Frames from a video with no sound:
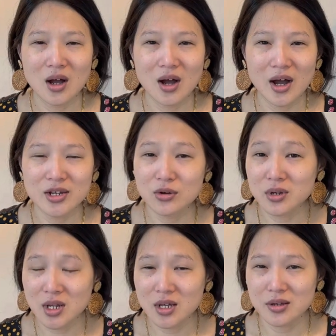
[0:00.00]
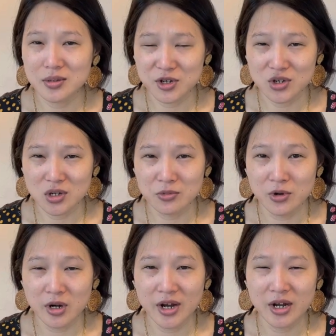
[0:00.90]
I don't knit as much
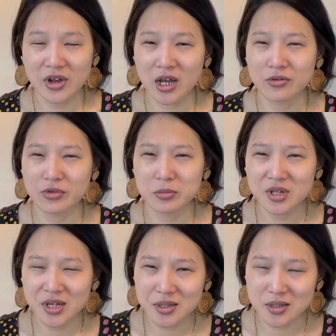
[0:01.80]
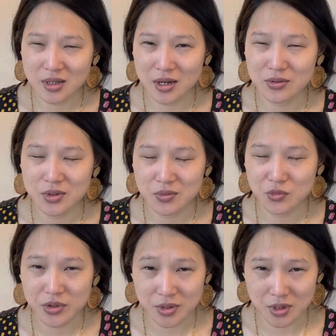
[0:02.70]
anymore, and I've kind of replaced that
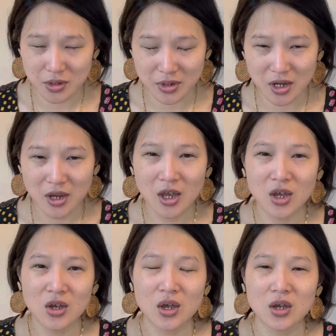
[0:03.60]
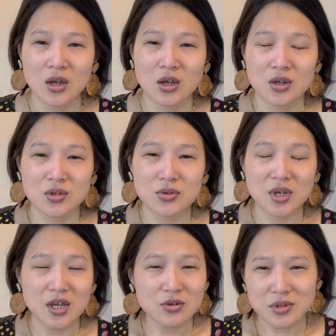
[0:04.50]
with sewing. So
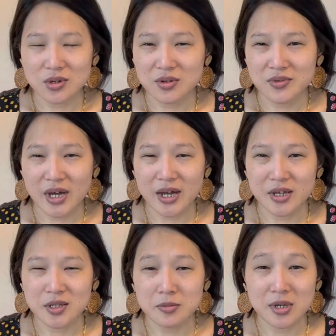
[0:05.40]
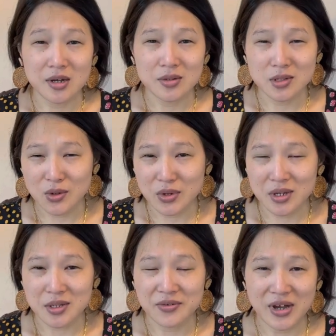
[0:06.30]
the end result of that is that because sewing
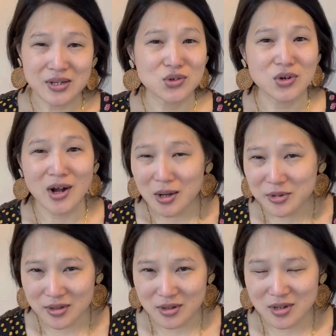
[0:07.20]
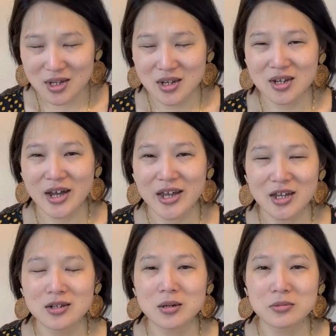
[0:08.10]
is a faster hobby than knitting, I
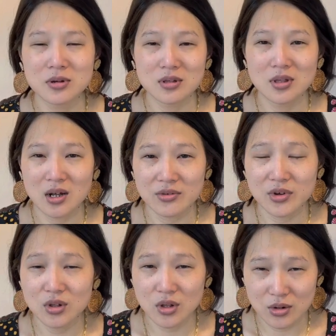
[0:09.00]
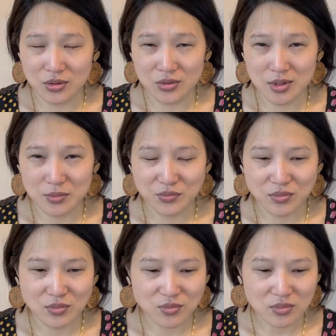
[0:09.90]
end up with a lot of clothes.
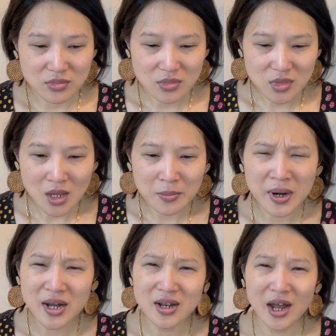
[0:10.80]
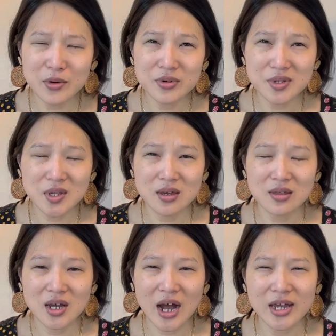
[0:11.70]
But I will say
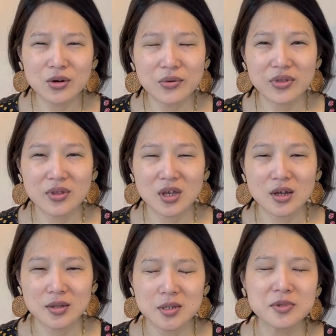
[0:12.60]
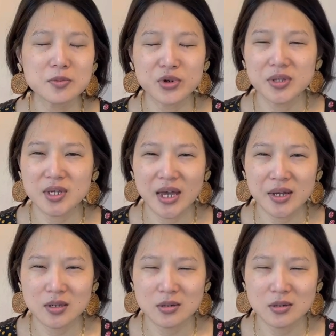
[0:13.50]
that I don't think, some of the points that Cassie had